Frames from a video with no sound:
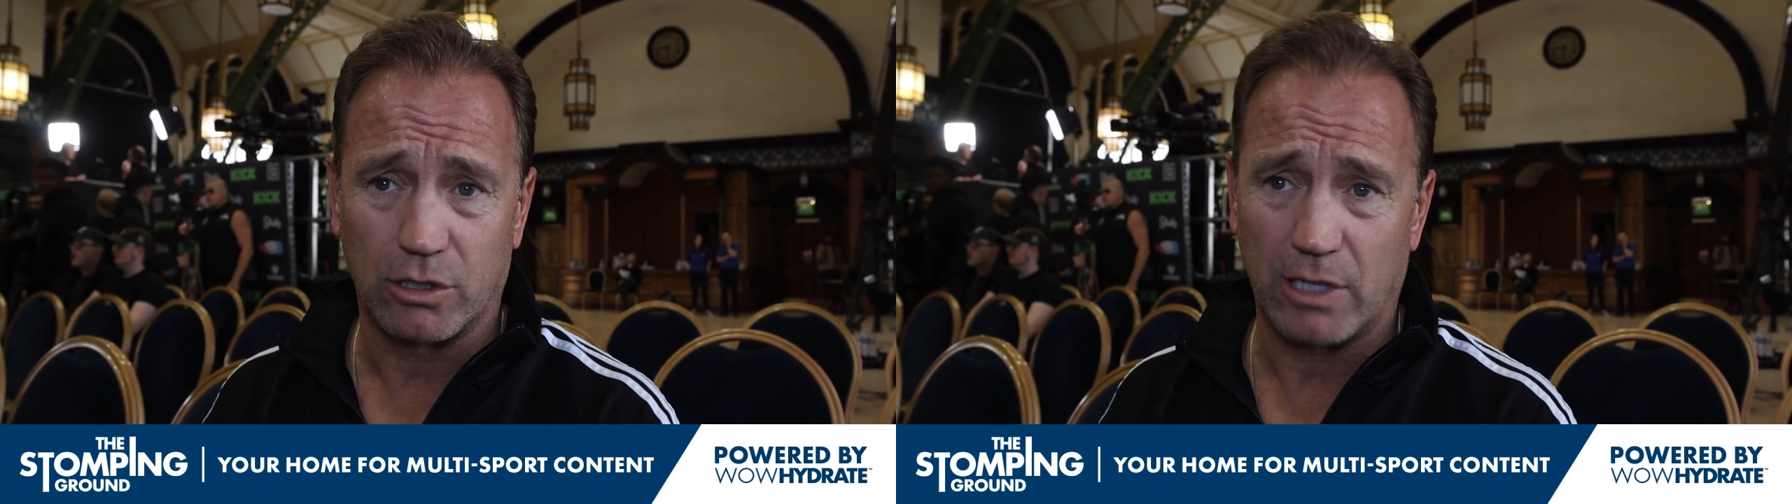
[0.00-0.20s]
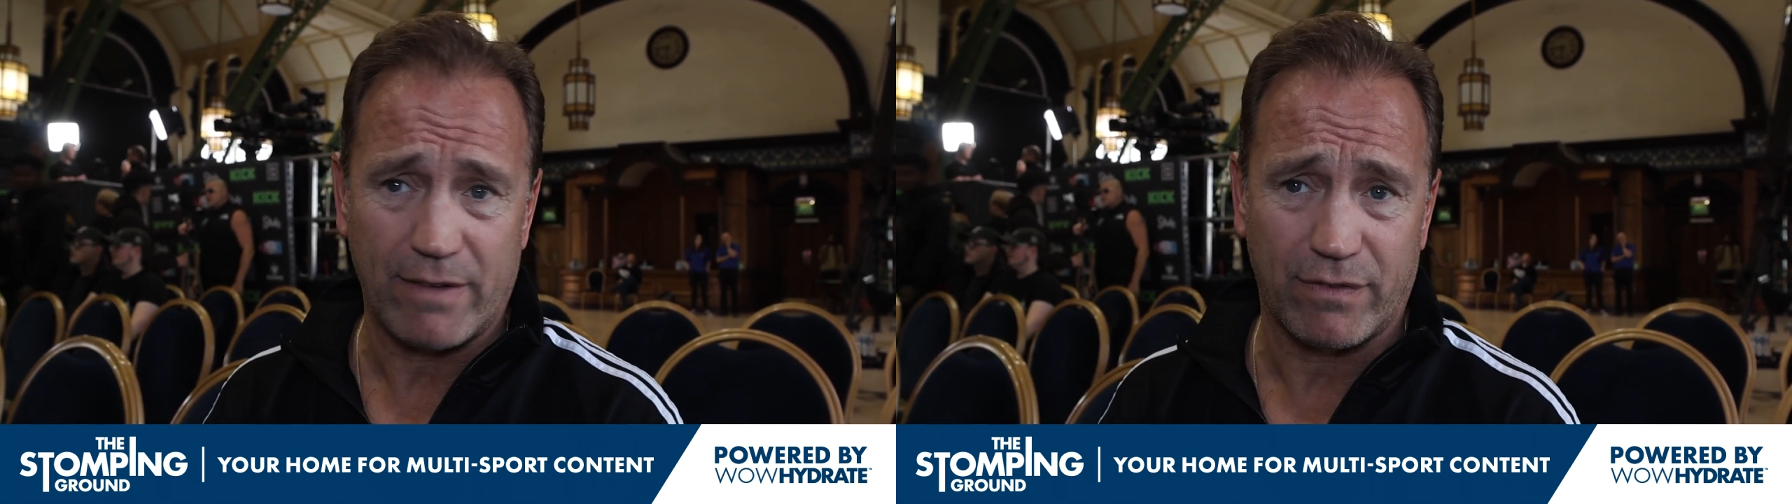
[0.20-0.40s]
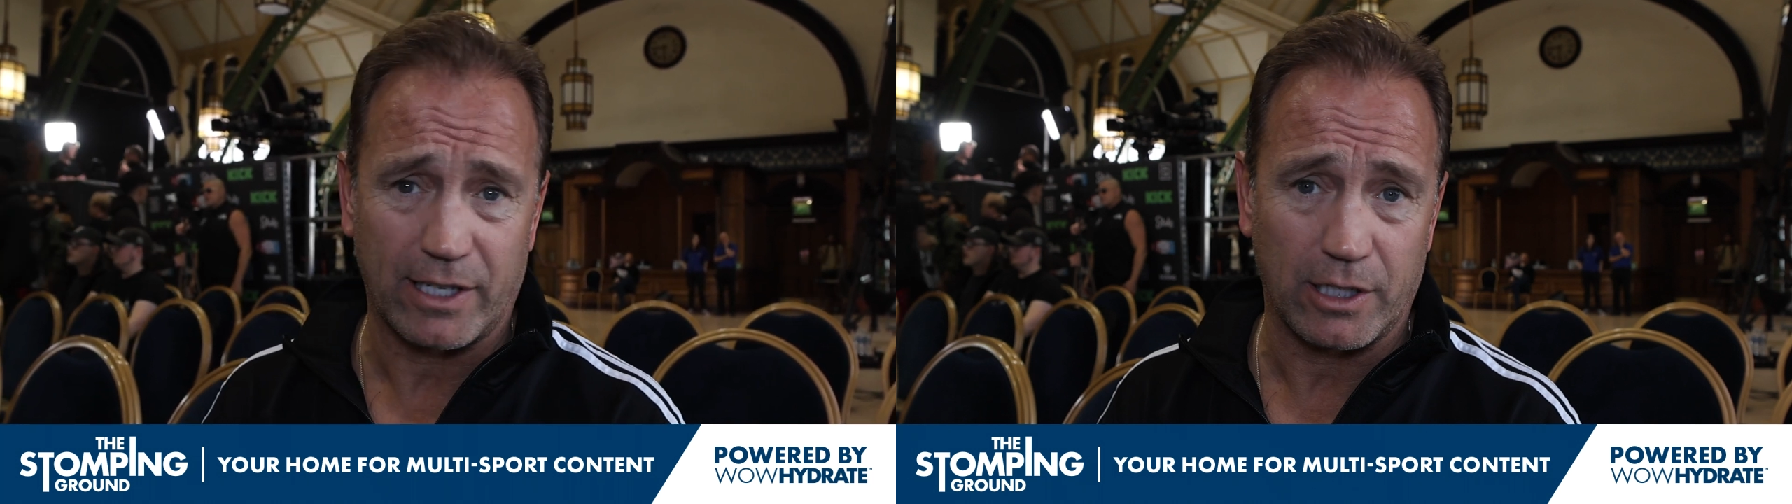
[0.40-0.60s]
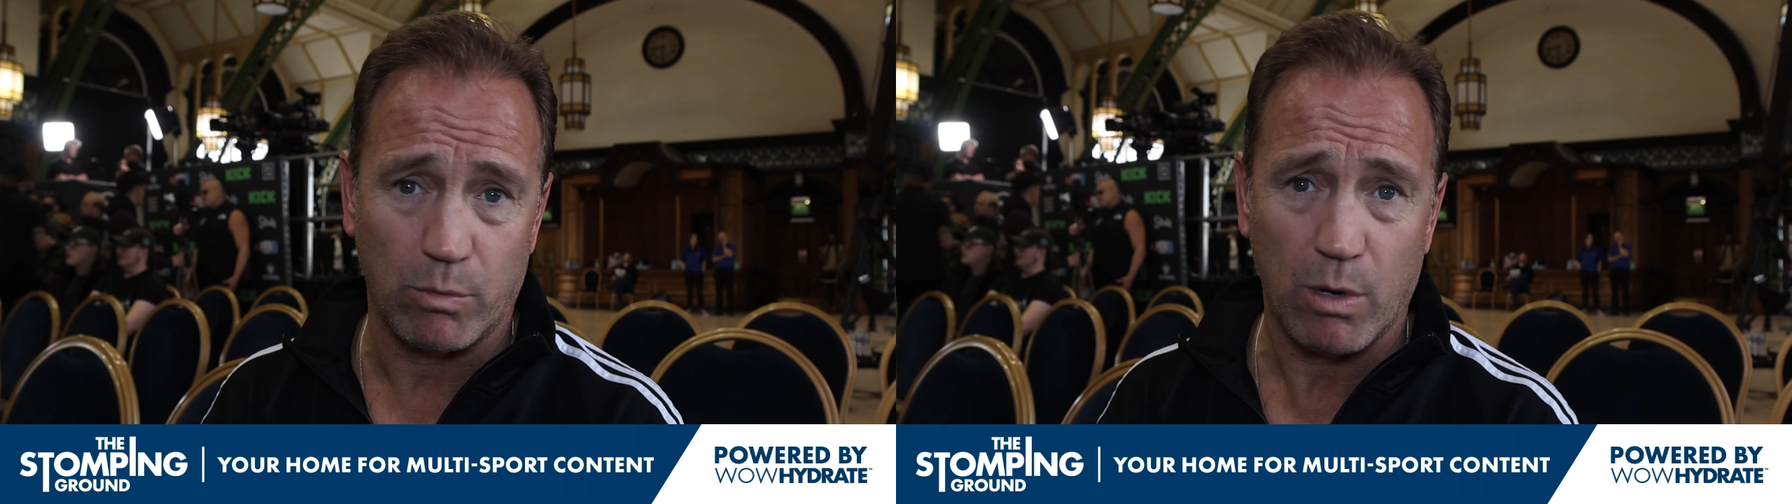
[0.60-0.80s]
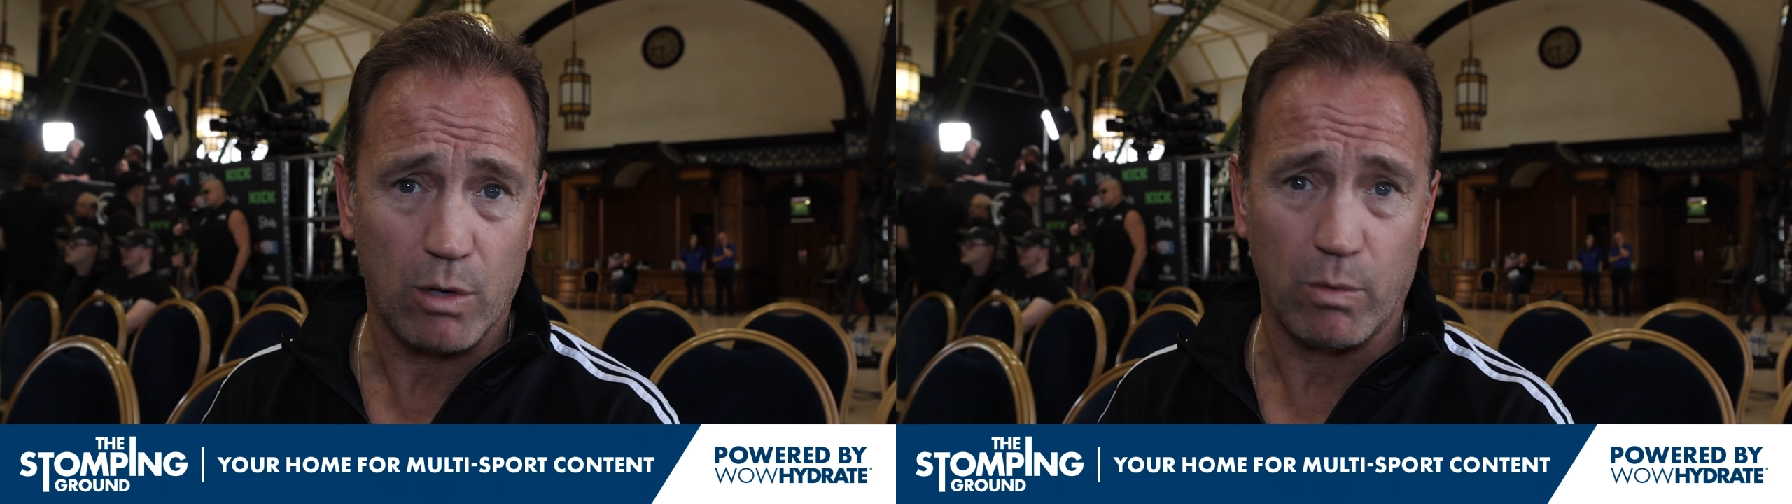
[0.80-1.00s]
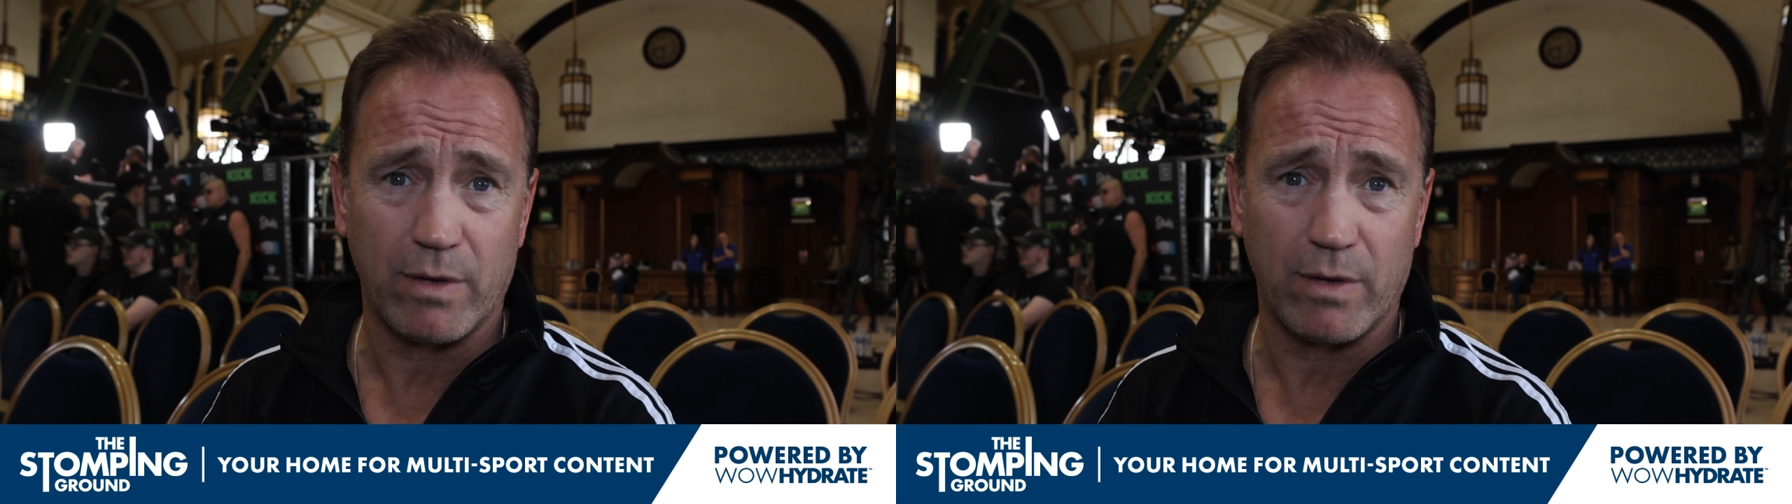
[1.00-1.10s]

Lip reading: good athlete to work